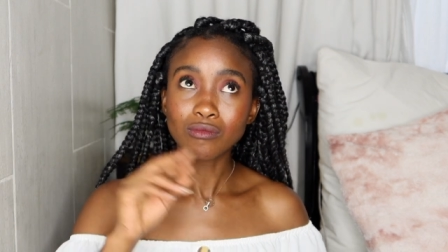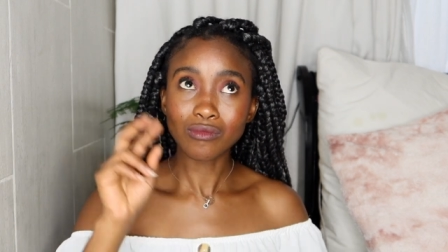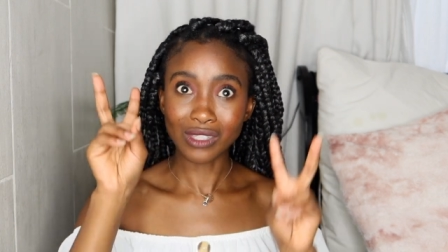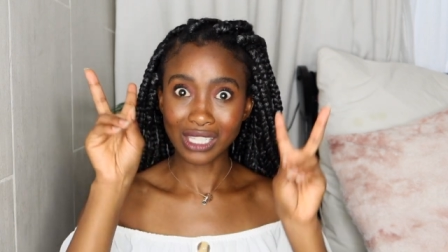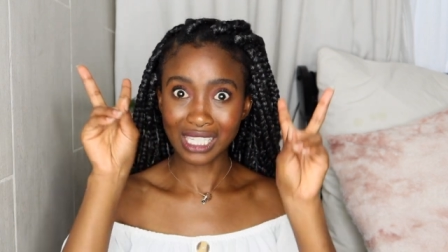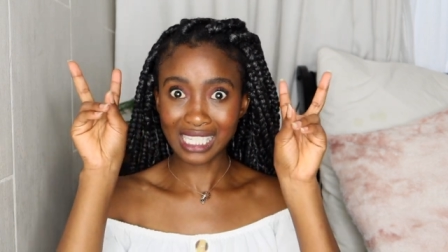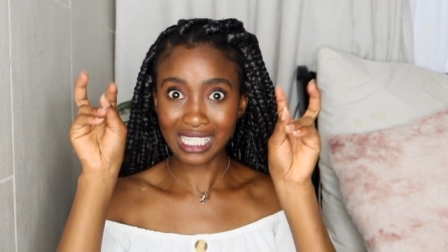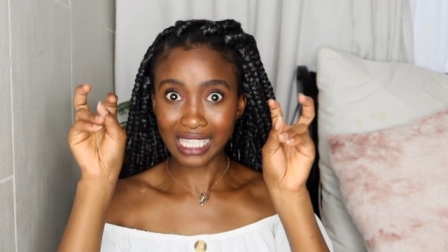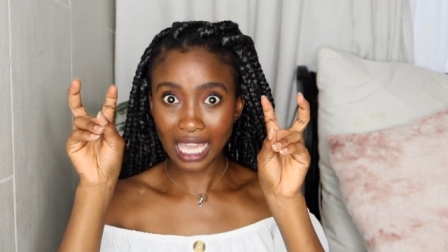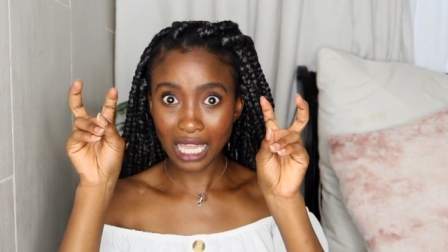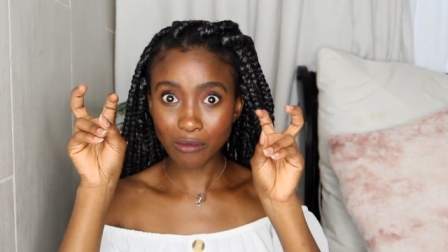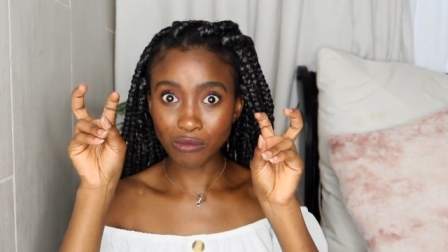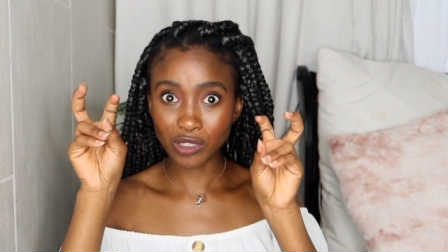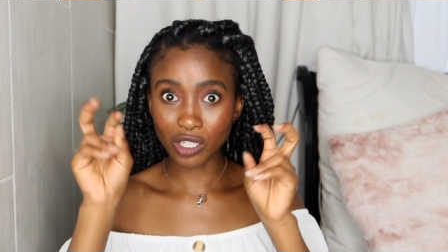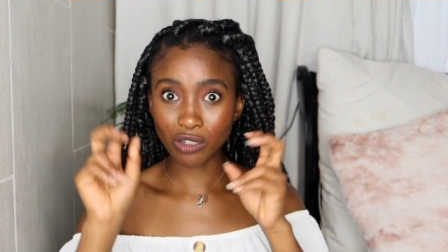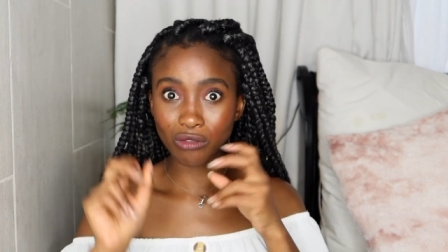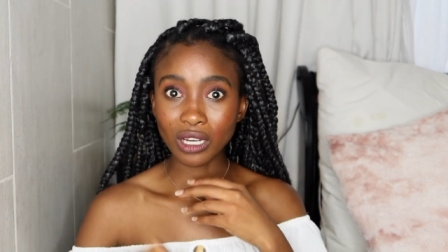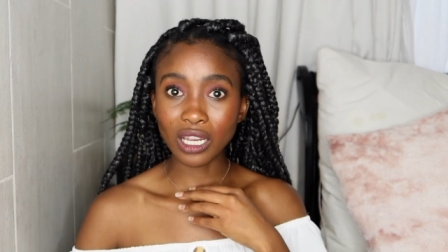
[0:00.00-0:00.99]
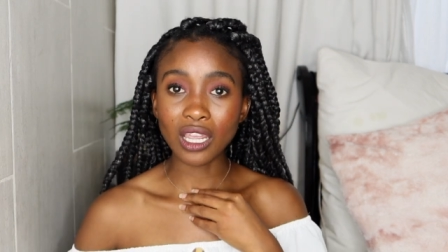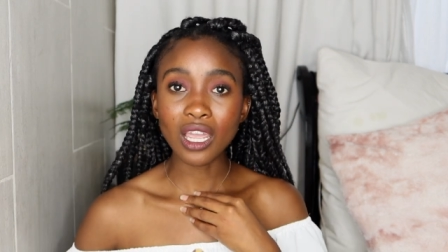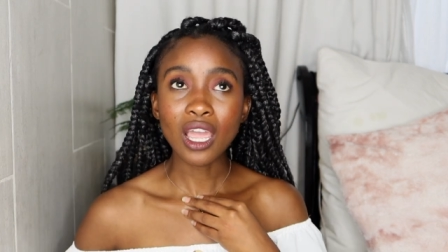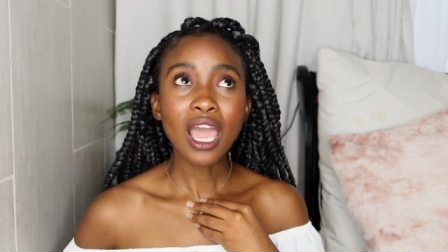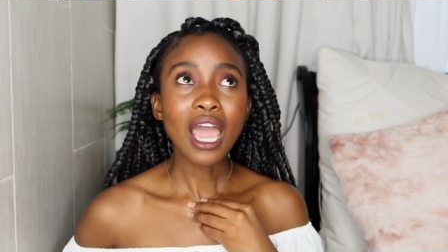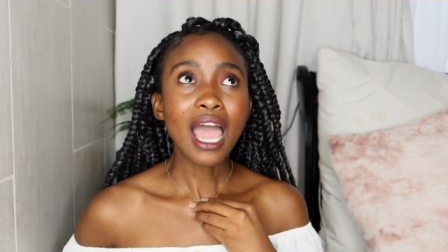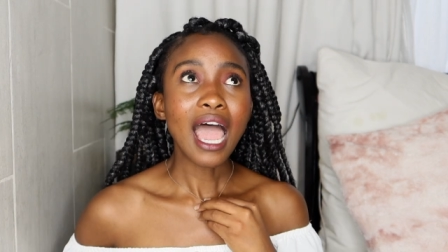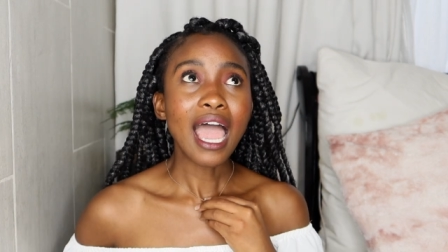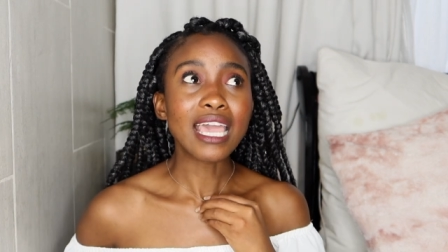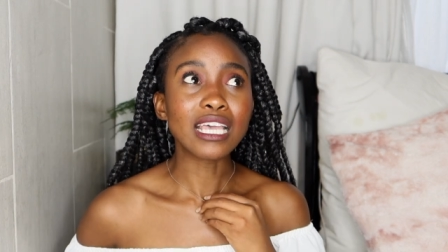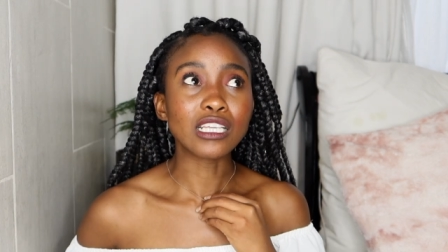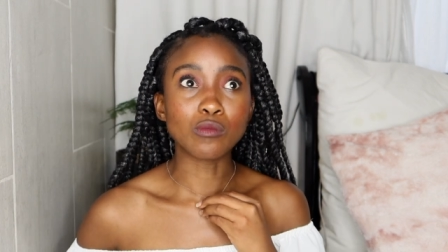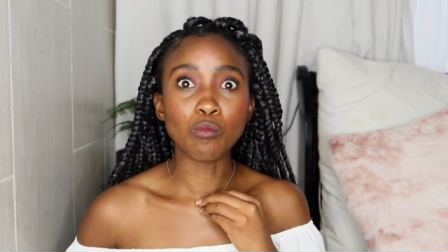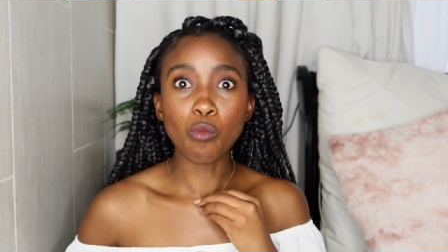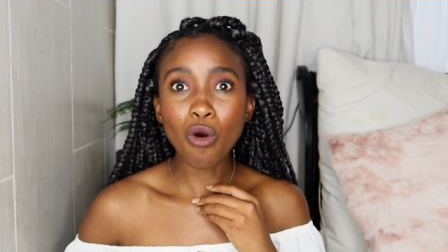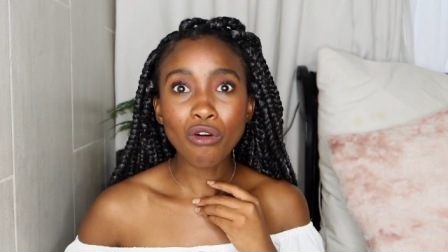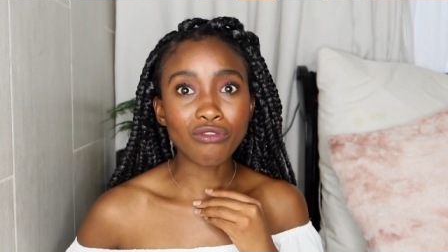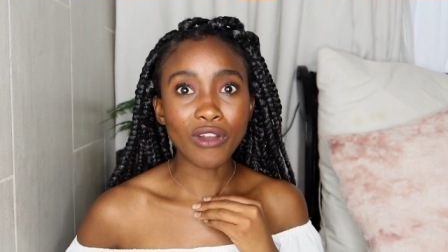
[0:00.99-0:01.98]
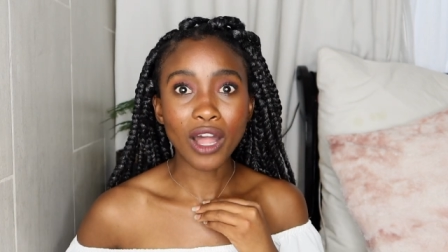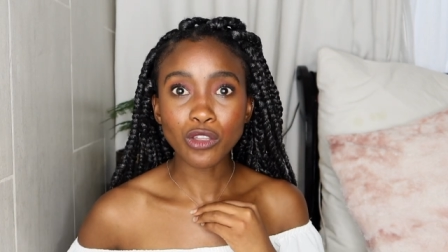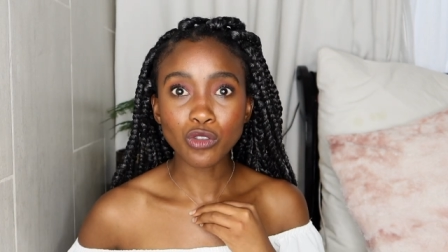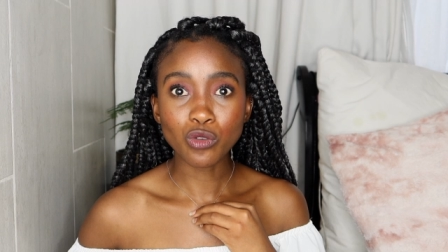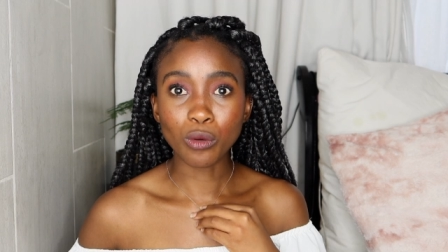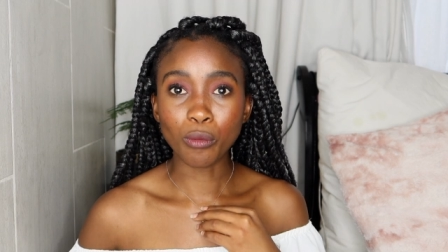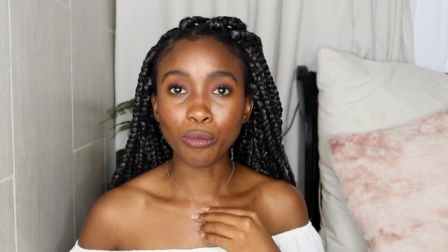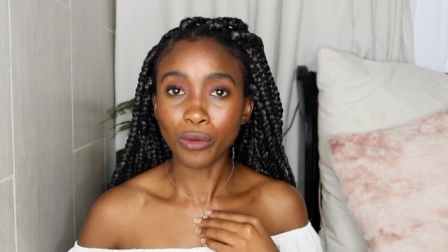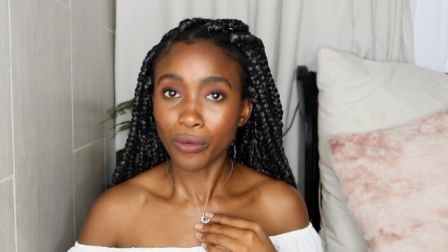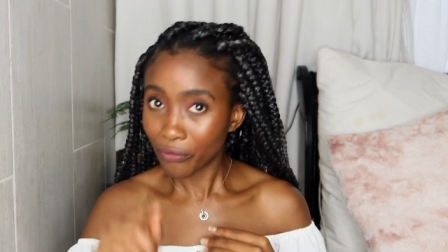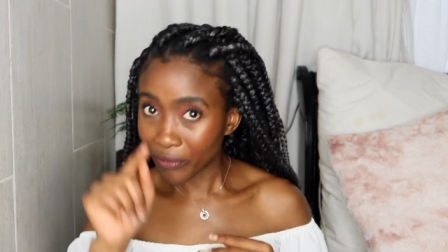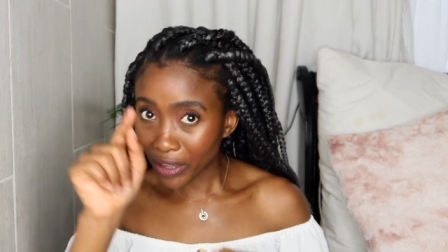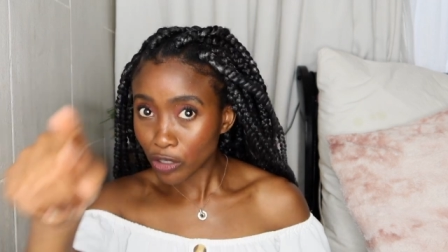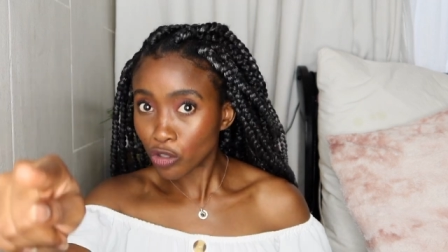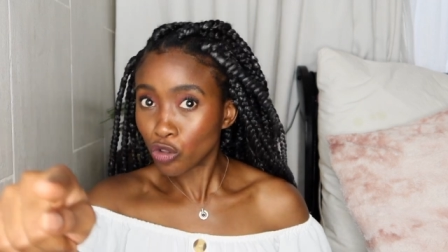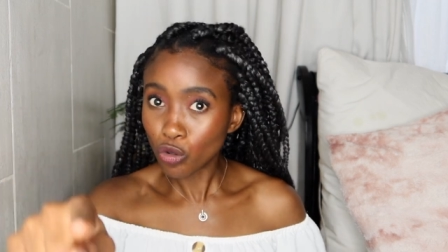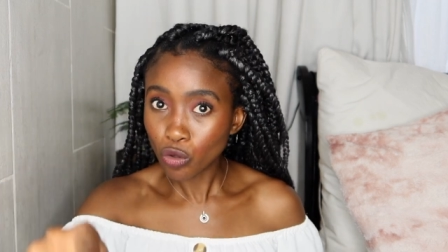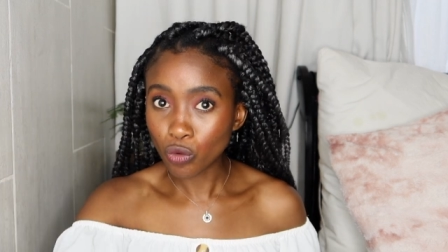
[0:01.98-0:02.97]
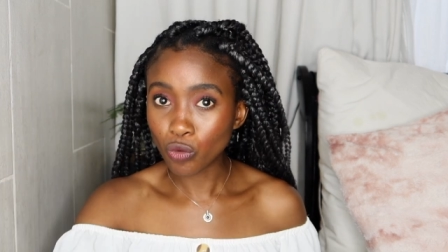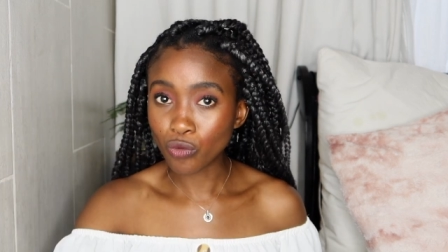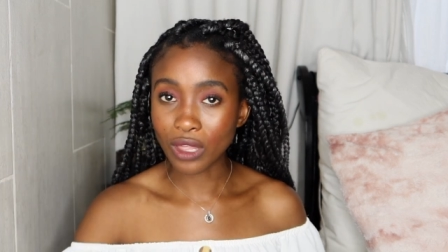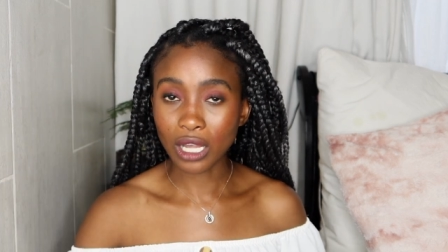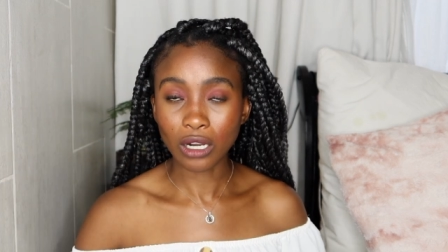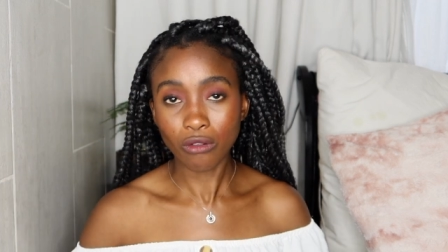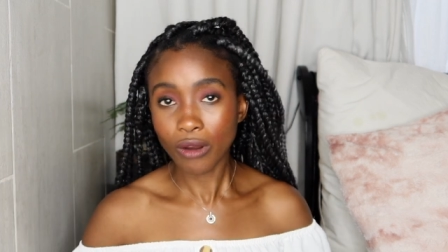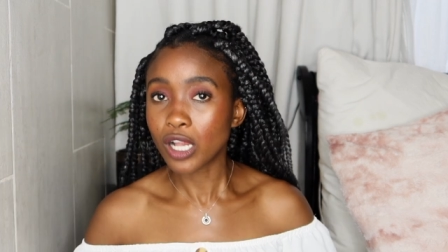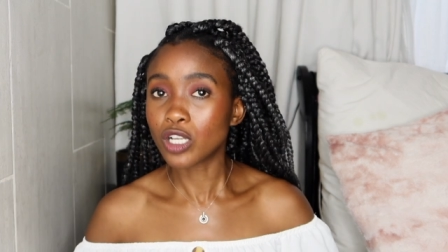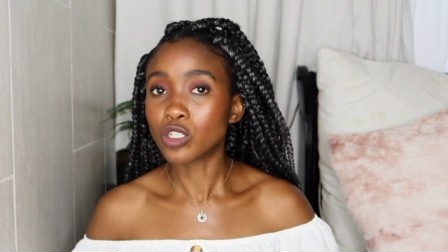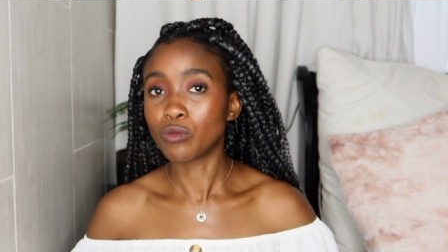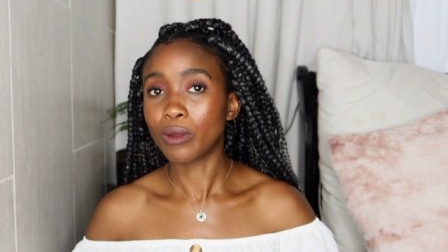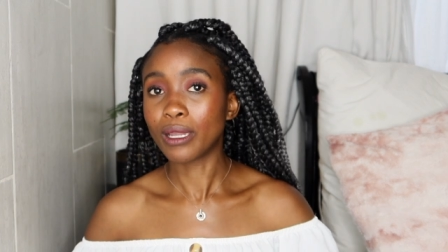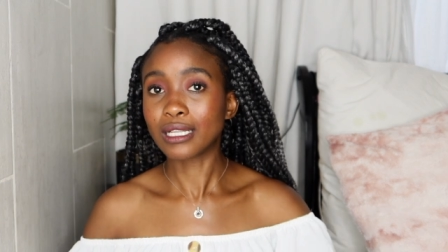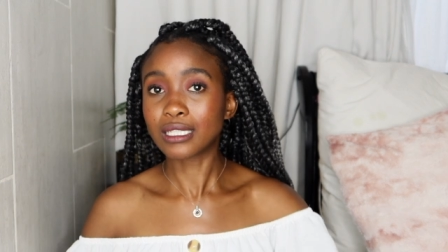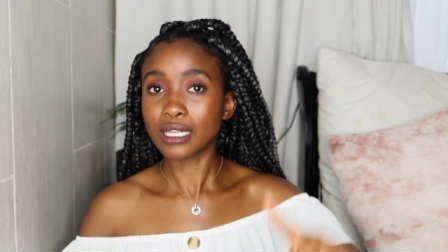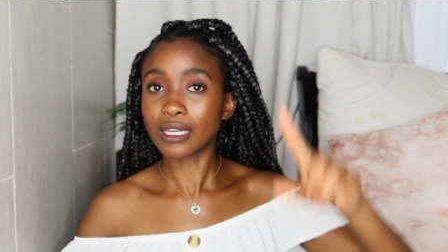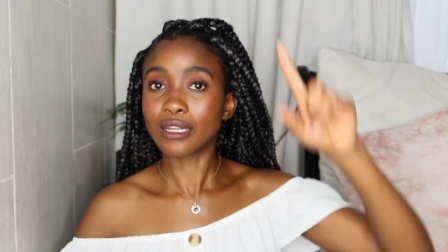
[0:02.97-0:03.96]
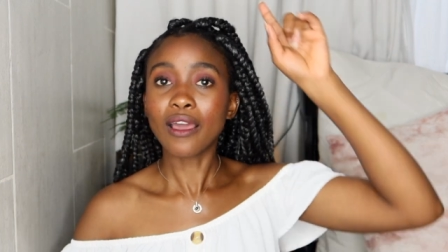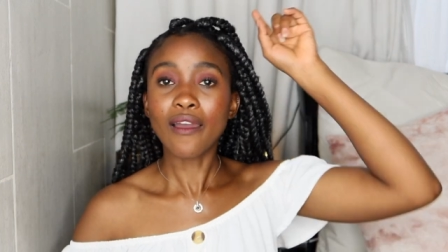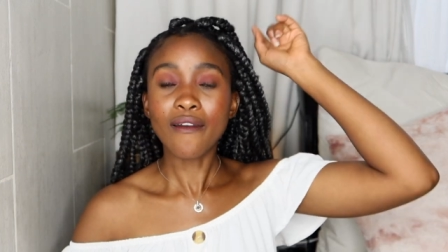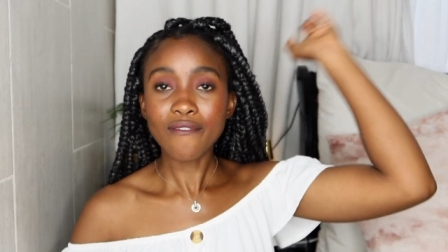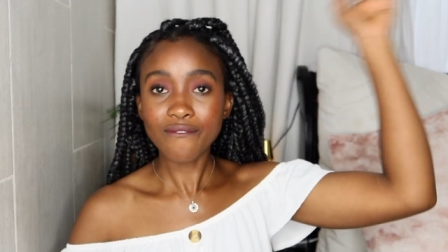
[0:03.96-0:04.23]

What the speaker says: the same degree is more valuable than you that graduated